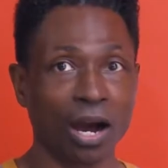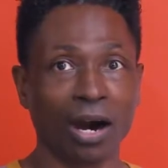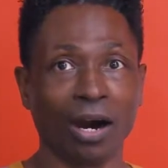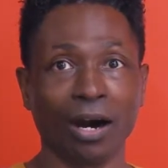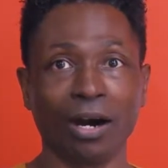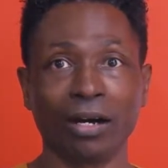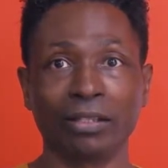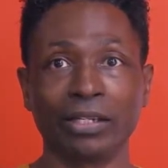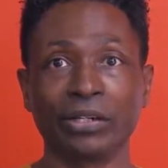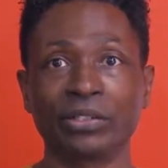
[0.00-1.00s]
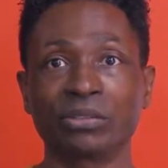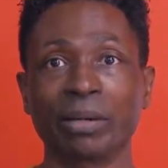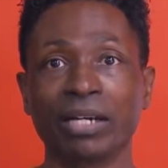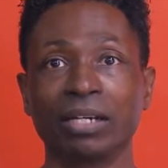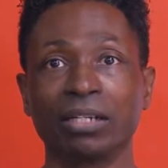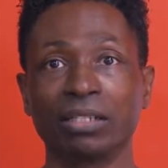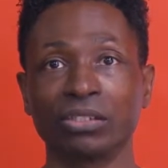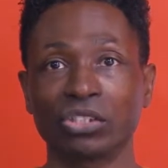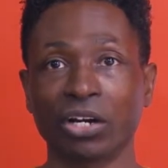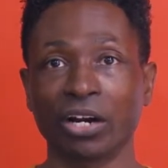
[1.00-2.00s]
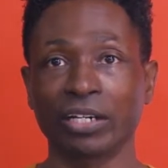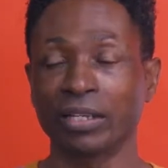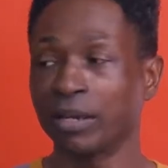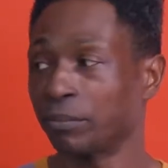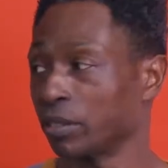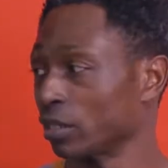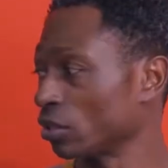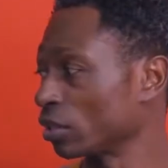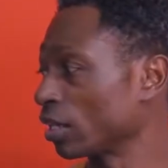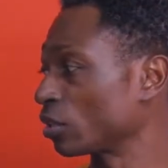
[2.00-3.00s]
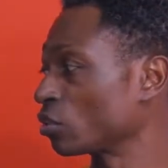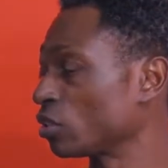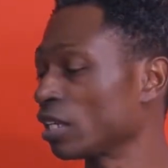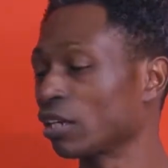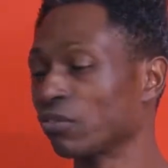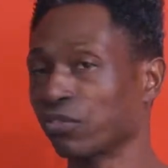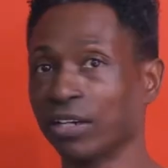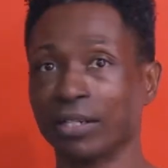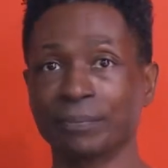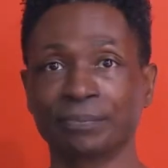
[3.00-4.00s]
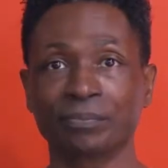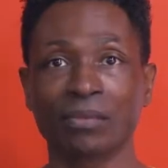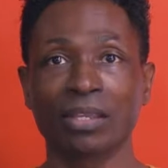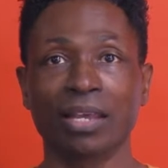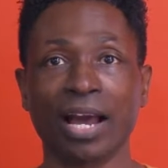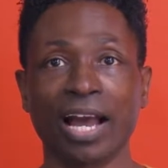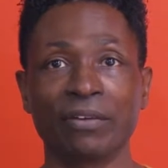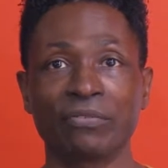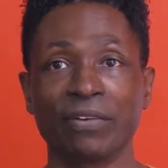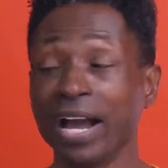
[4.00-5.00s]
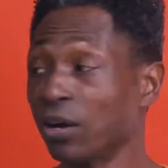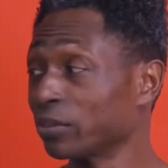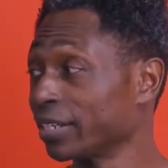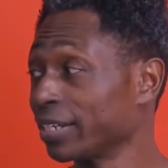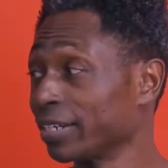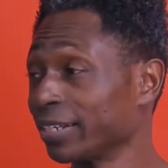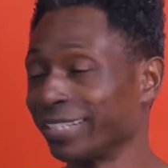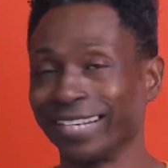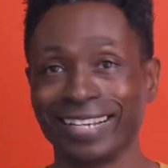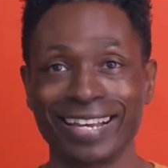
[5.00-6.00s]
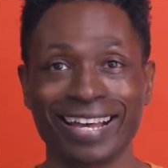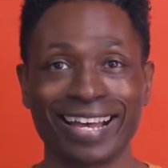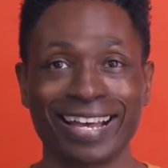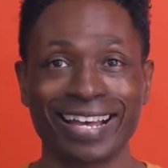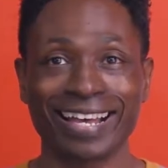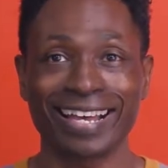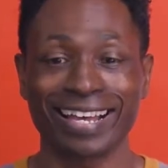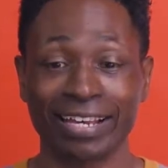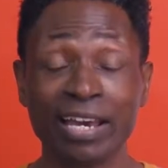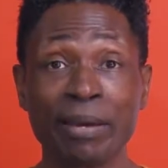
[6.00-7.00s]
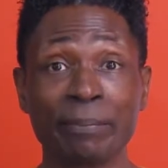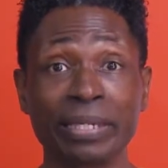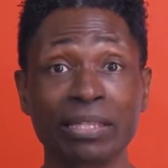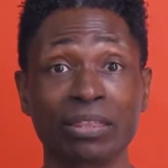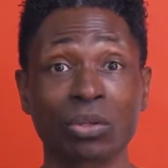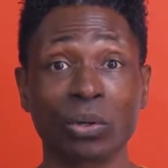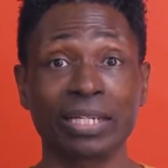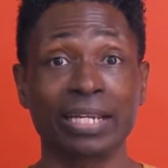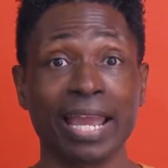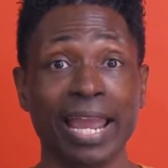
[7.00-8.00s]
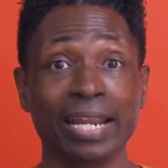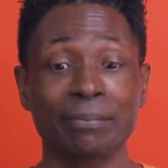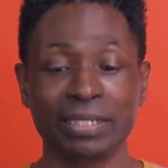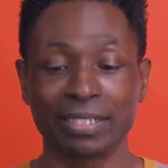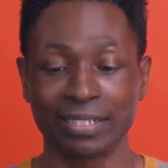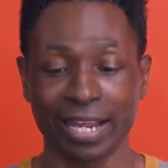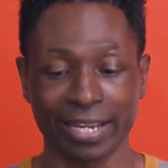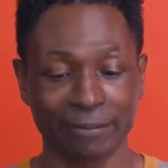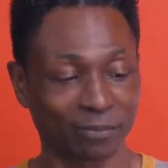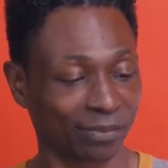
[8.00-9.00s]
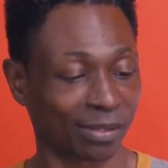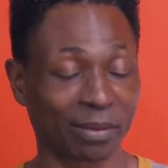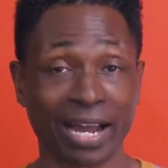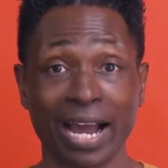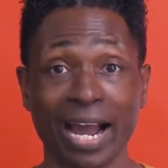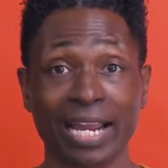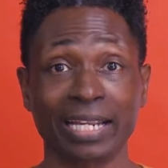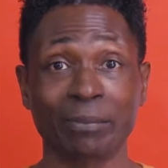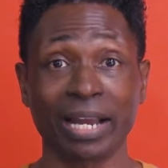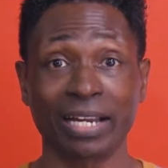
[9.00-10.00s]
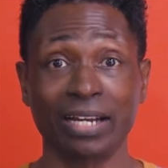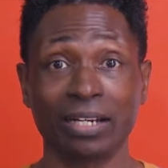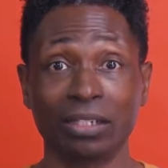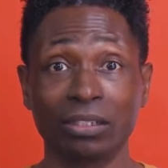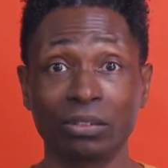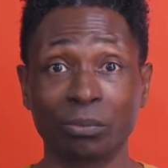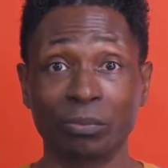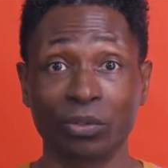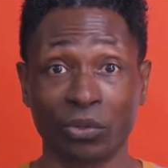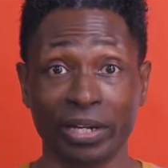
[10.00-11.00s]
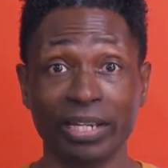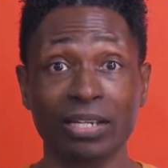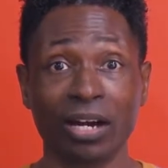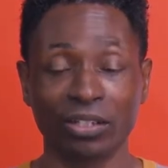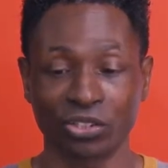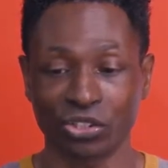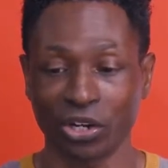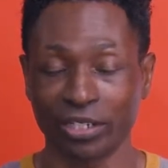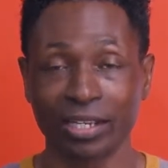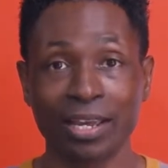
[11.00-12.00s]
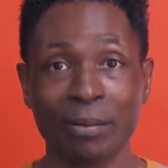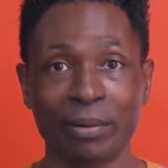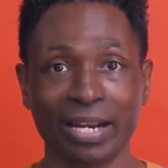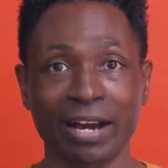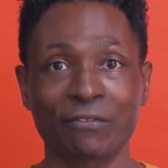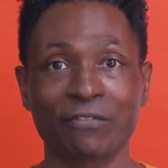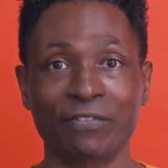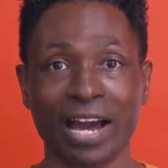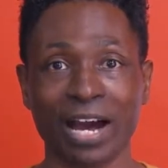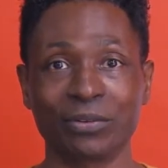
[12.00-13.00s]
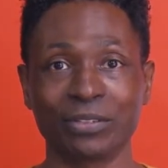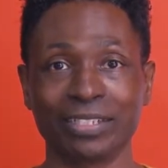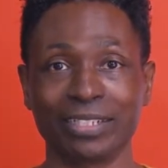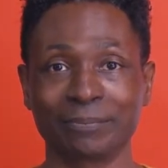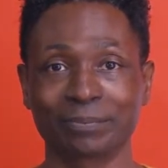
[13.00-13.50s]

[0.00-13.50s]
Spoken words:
Ah, there is my color chart. Pete, you think you're sneaky, friend? I found it. Pete thought he had me today by hiding my color crayon chart, but I found it.